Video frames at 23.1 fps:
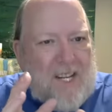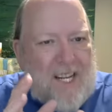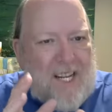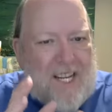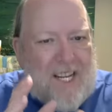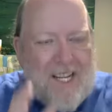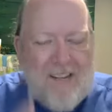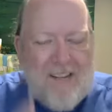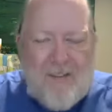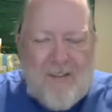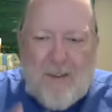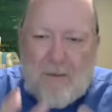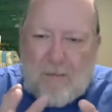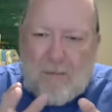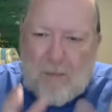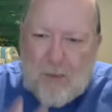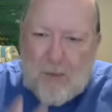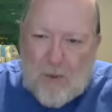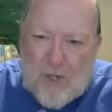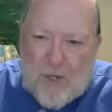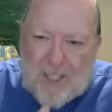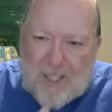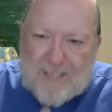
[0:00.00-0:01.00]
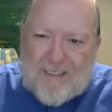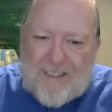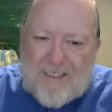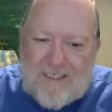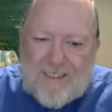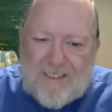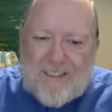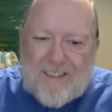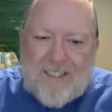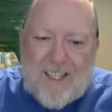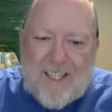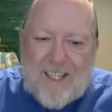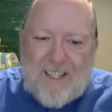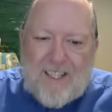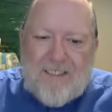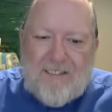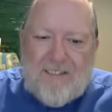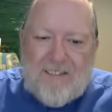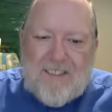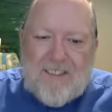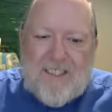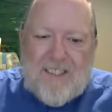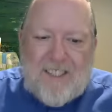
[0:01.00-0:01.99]
in the presence
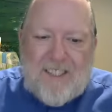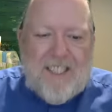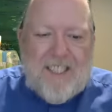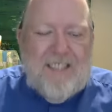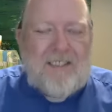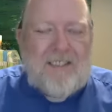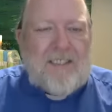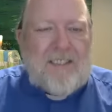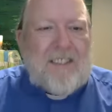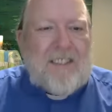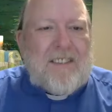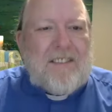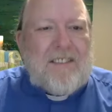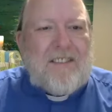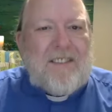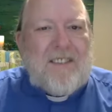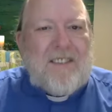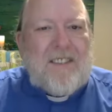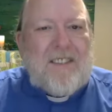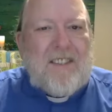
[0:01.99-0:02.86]
of Jesus